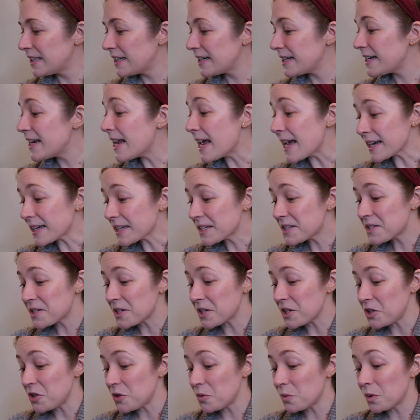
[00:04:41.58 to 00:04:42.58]

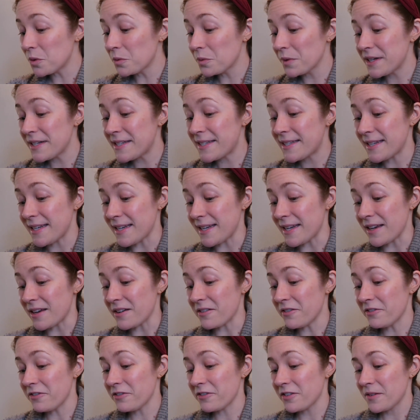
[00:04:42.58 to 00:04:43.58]
Next, you will
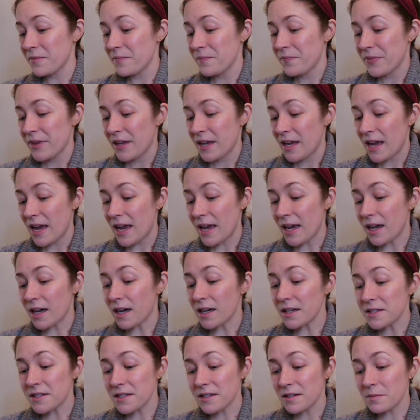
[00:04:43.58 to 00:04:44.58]
receive a
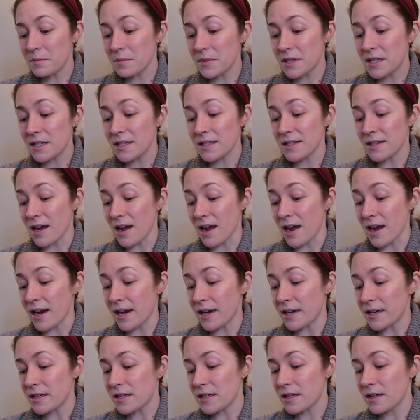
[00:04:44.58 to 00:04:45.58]
custom
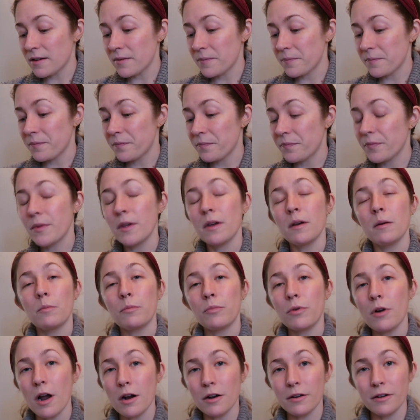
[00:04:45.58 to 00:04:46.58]
designed
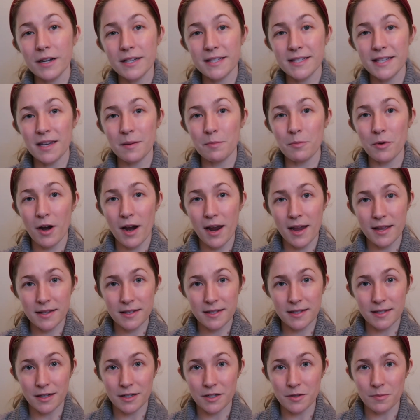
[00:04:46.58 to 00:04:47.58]
progress keeper and
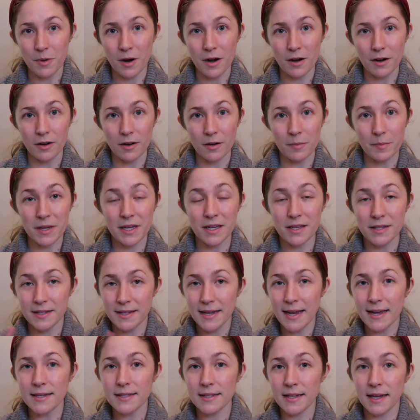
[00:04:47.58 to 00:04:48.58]
stitch marker because
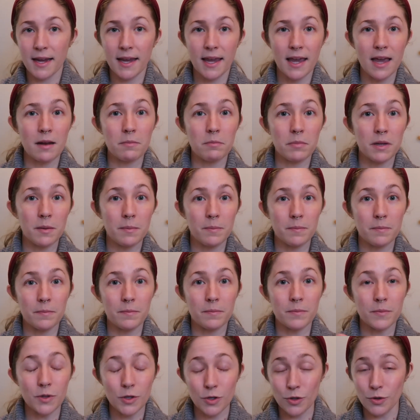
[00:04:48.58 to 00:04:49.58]
yes, it can be
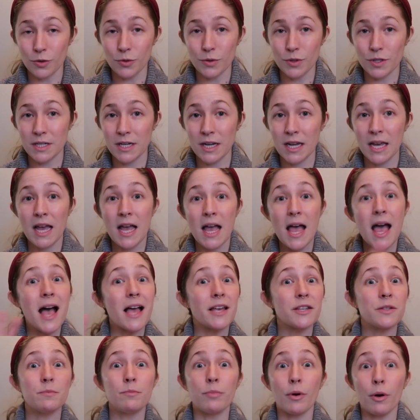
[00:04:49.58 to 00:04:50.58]
used
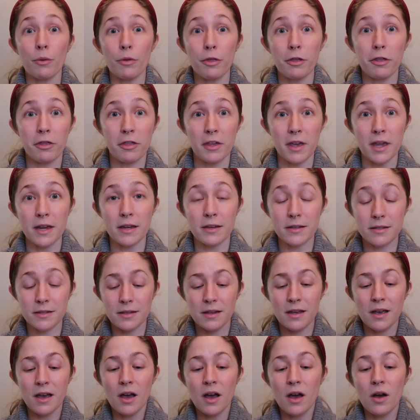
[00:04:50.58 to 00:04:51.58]
as both things.
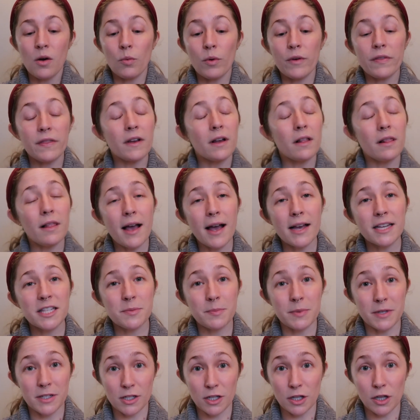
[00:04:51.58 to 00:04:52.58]
When the
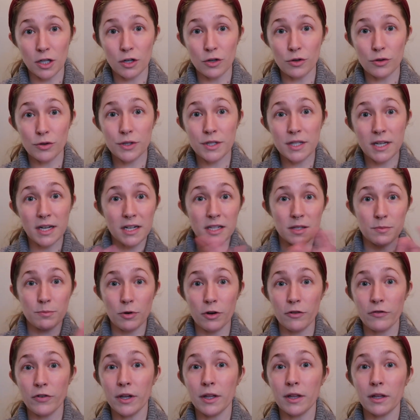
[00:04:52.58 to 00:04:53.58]
clasp is closed, it is
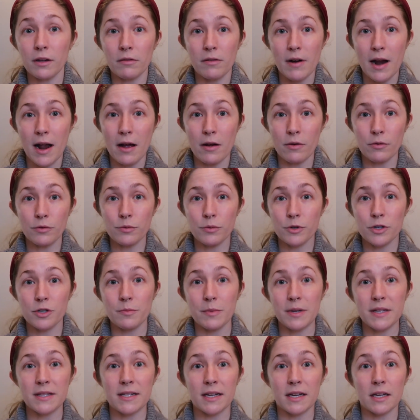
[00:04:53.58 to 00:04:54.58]
perfectly round, which
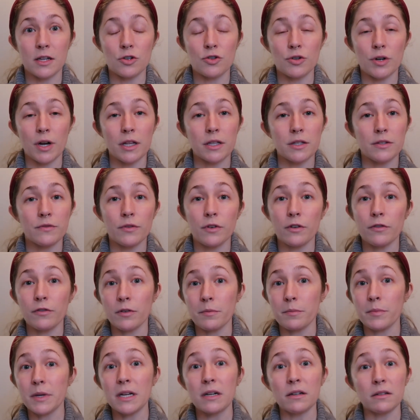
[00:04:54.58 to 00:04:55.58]
means it can transfer
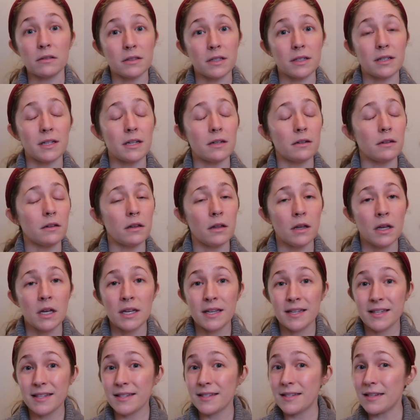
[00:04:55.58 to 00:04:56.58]
from needle to needle
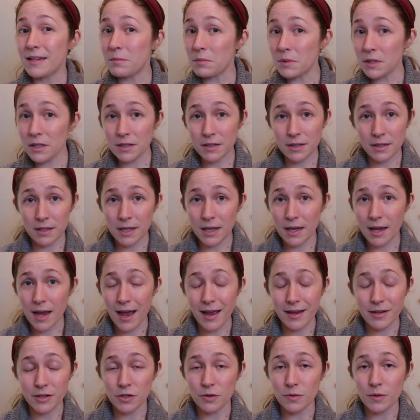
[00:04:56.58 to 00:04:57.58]
seamlessly
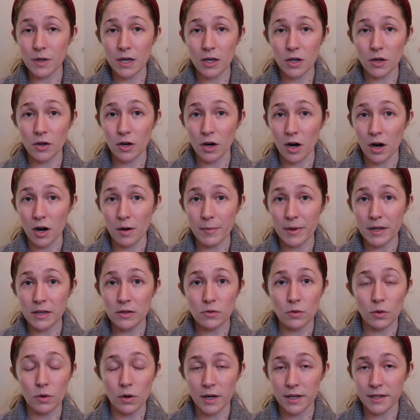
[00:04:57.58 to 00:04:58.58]
as you knit your
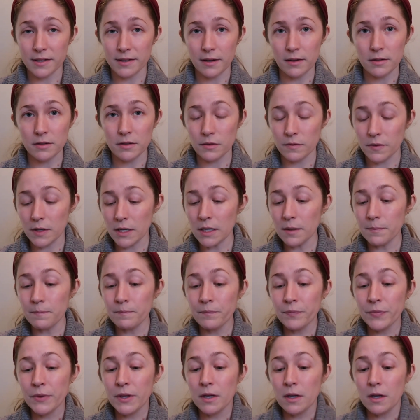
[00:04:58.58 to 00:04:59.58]
garment or accessory.
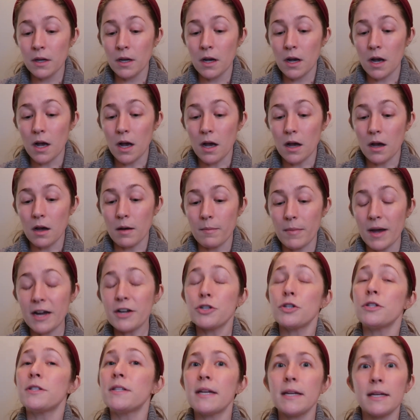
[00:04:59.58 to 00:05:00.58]
I
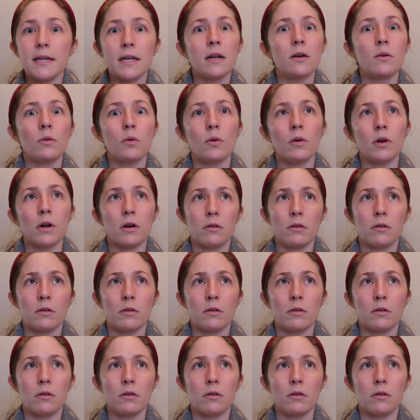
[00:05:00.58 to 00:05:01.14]
should say knit or